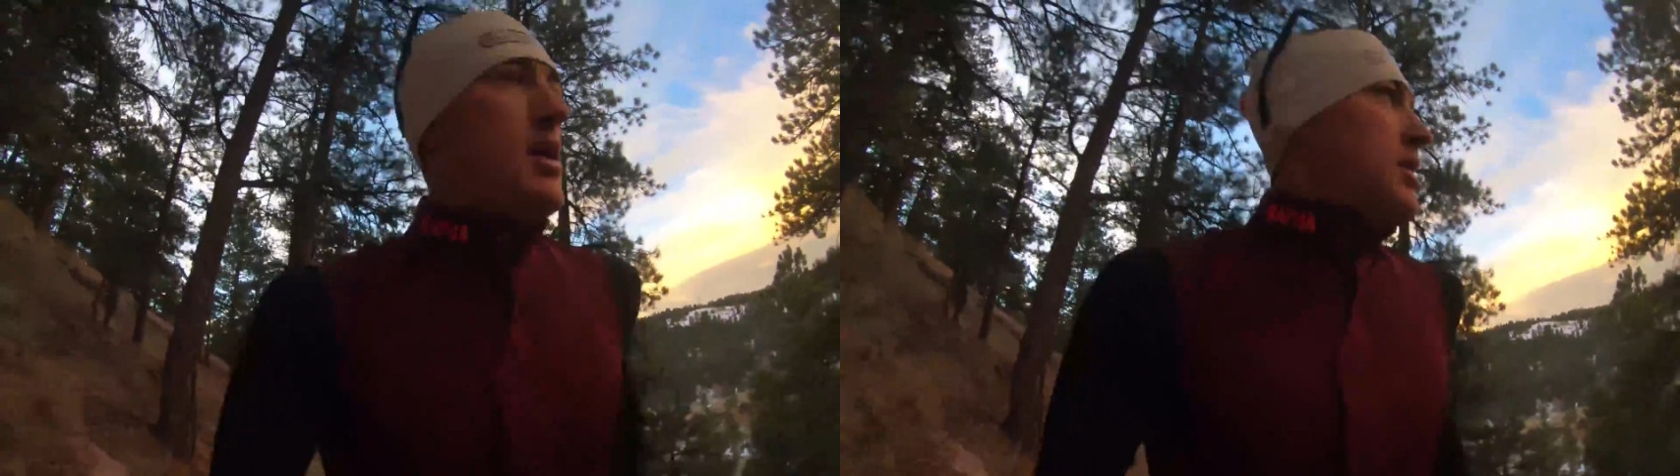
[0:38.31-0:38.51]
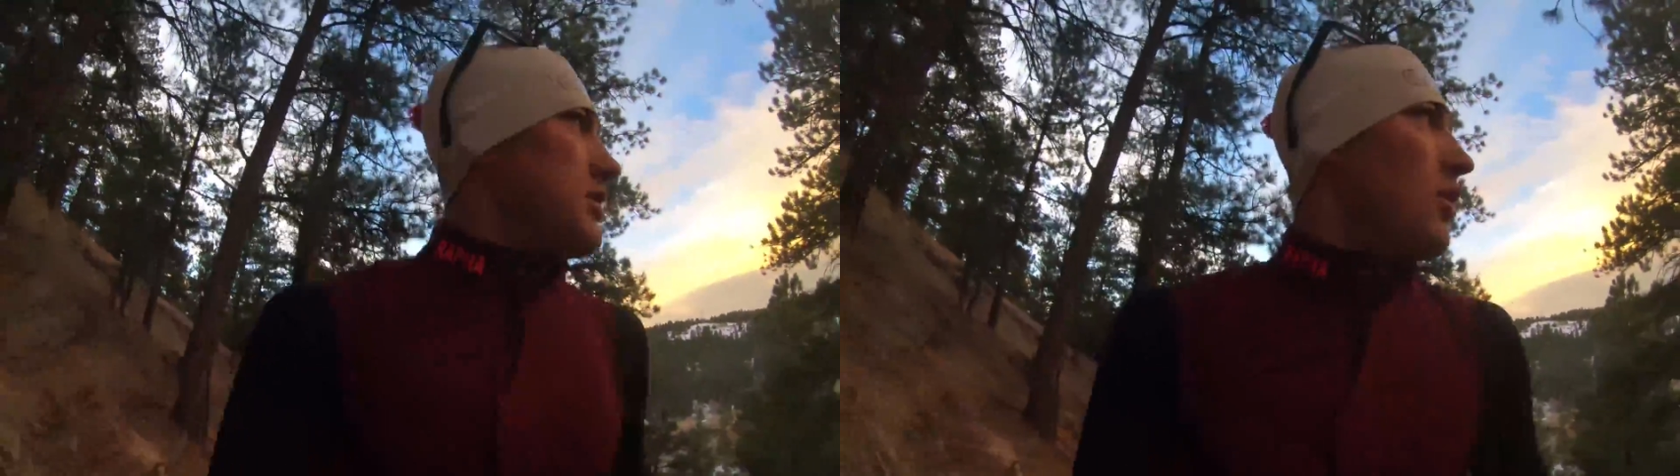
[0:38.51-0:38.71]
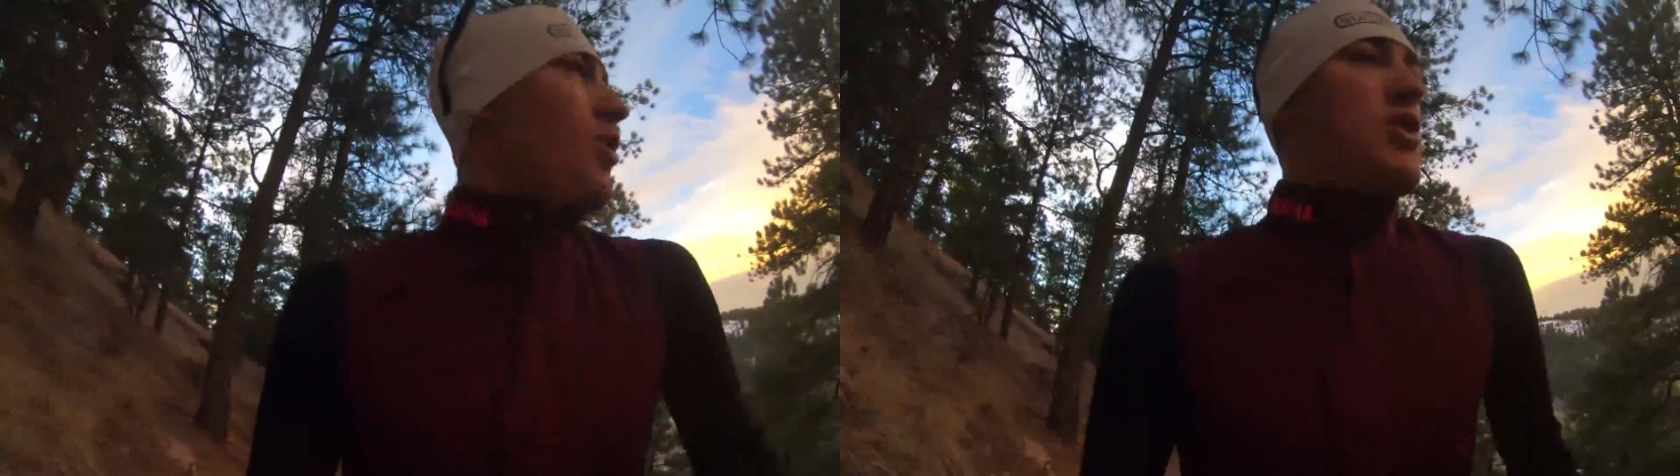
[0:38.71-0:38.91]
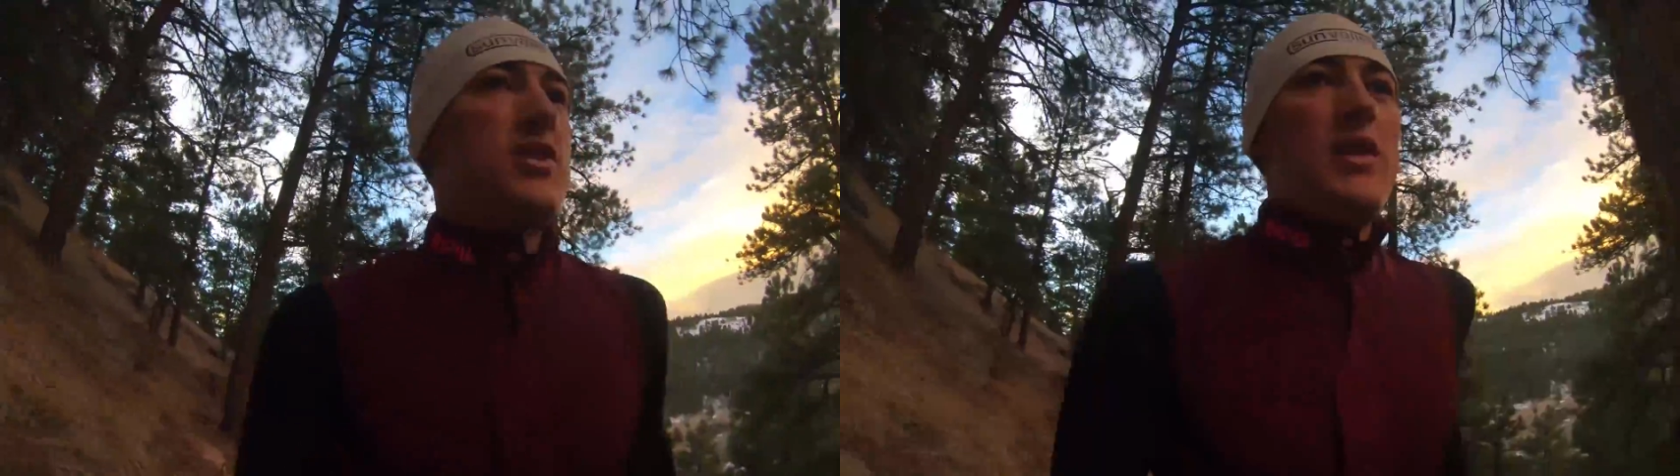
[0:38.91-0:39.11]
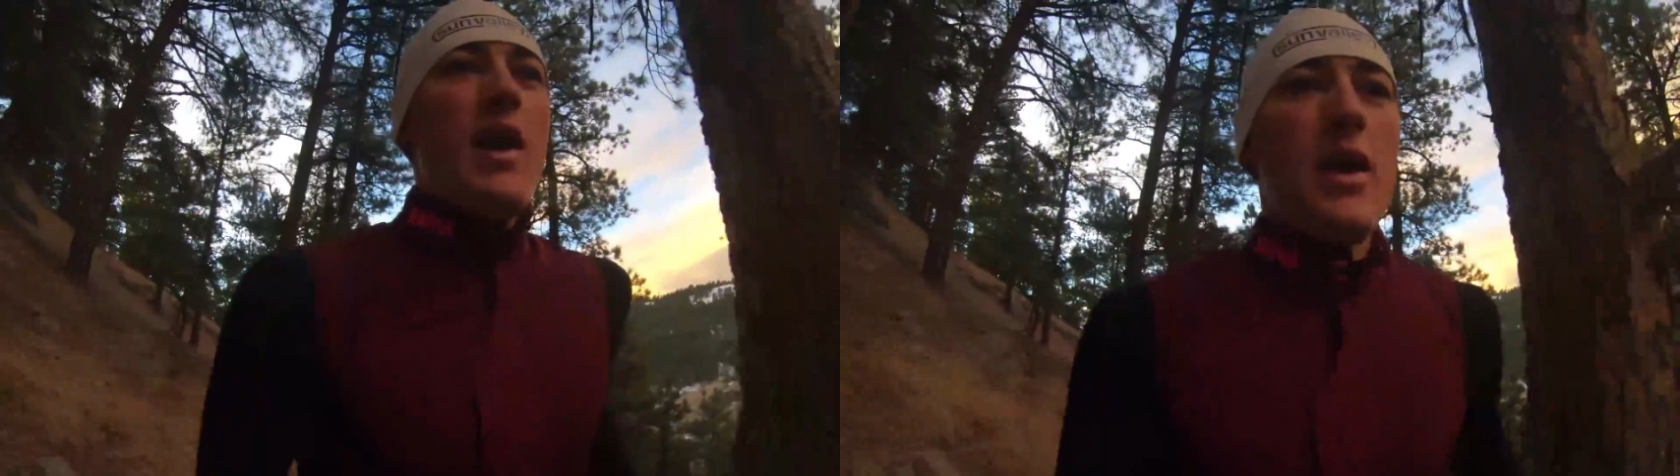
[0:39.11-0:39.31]
It's a
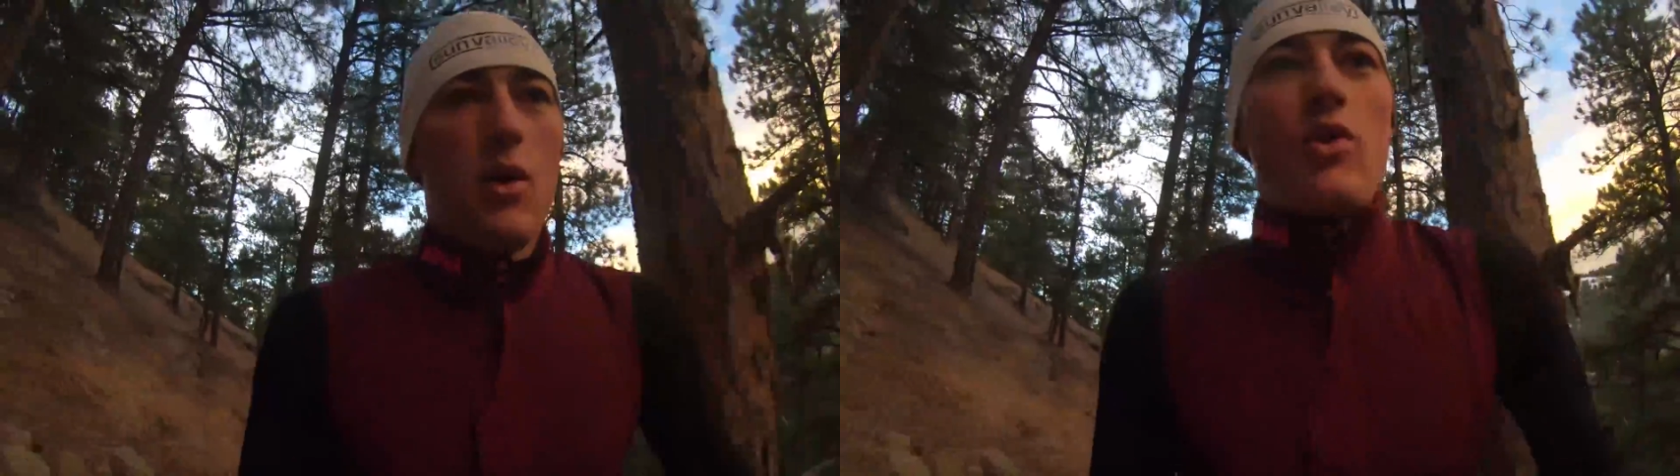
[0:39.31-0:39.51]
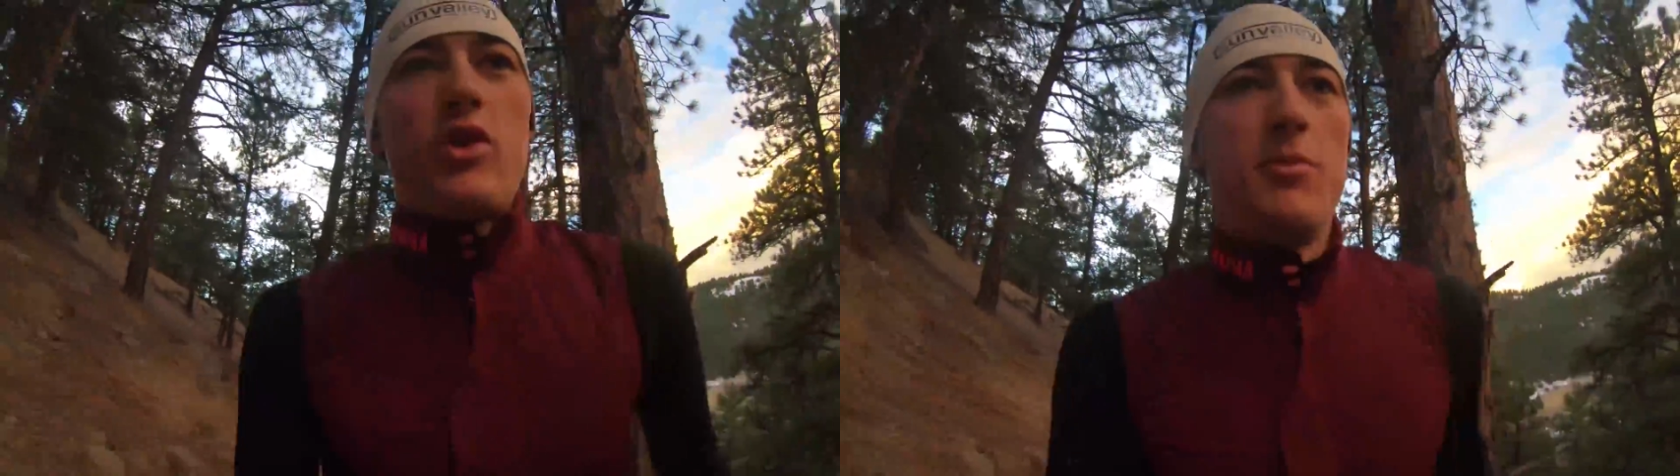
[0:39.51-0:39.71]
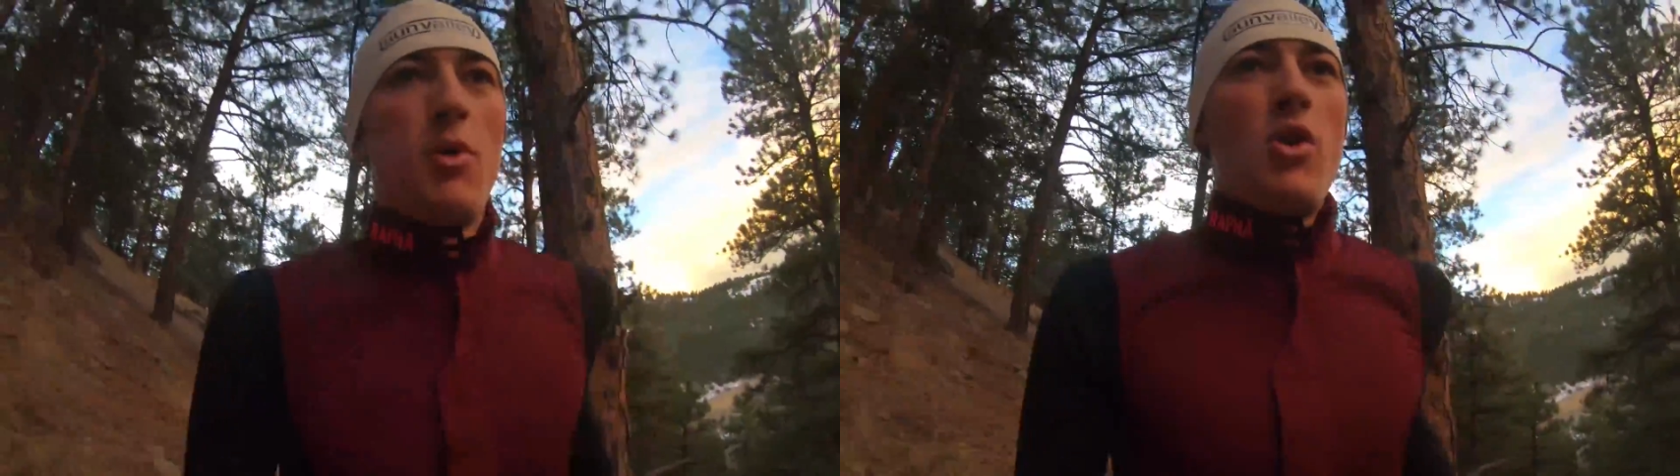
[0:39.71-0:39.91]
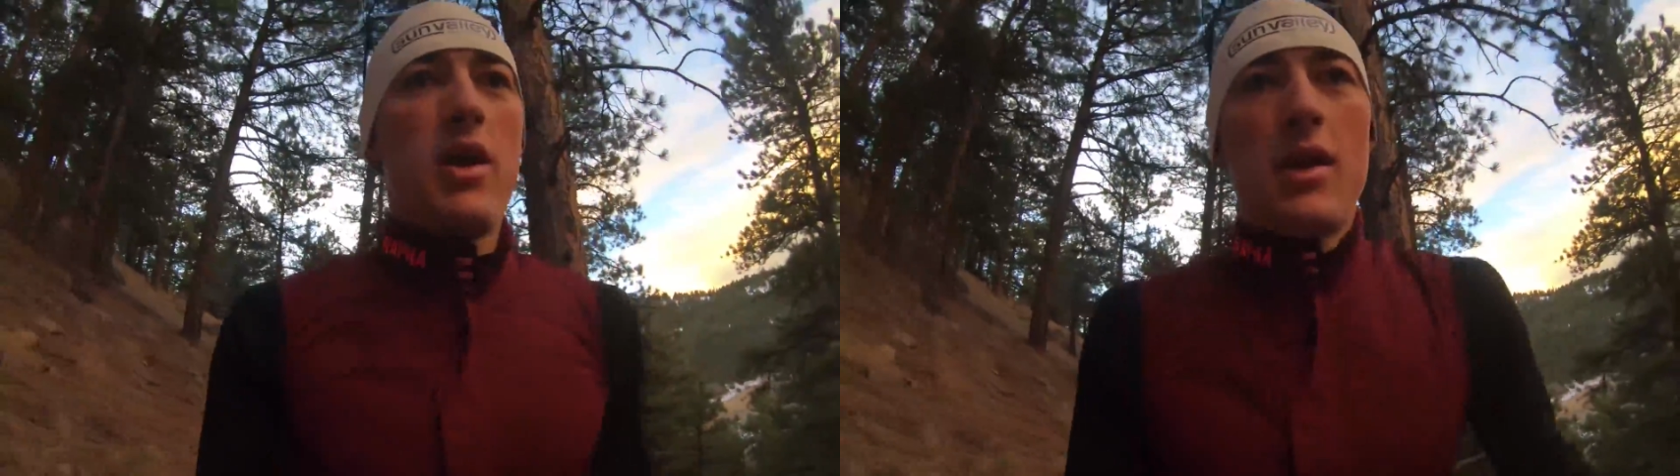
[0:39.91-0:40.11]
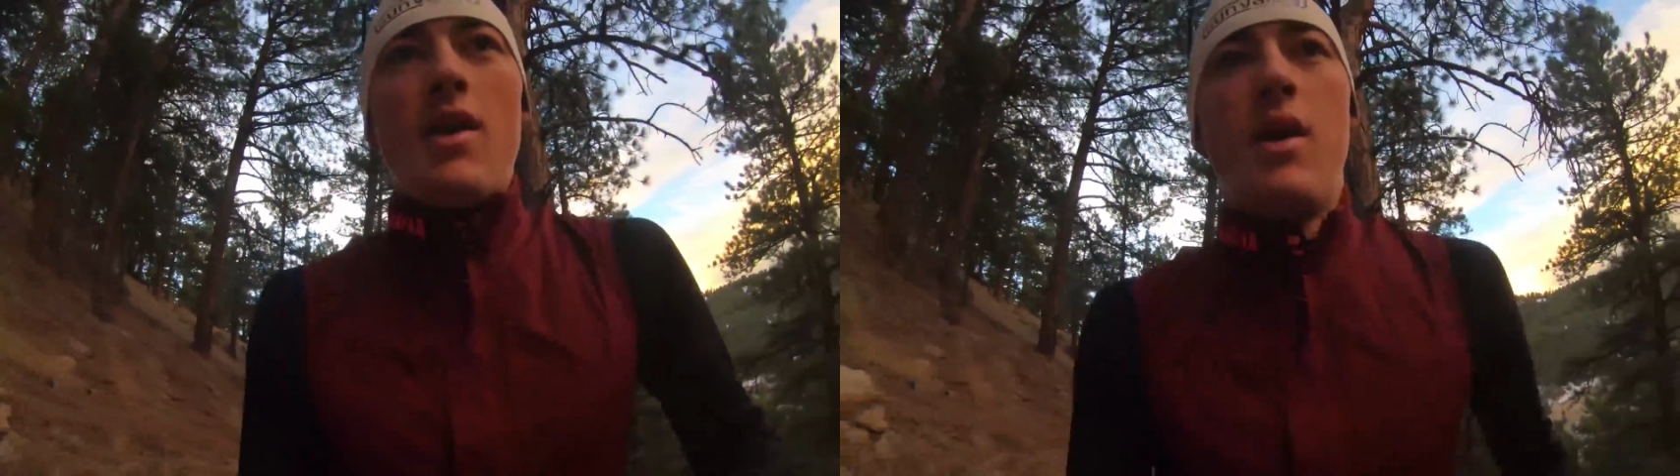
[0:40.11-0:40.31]
gorgeous day, gorgeous
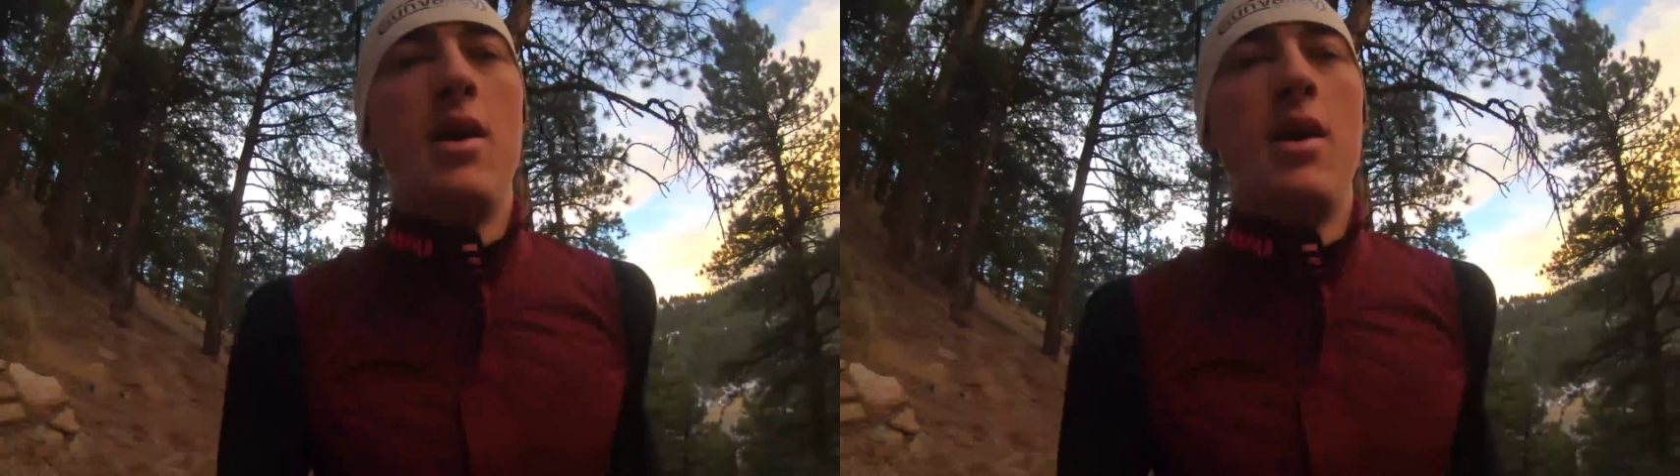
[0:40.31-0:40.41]
morning,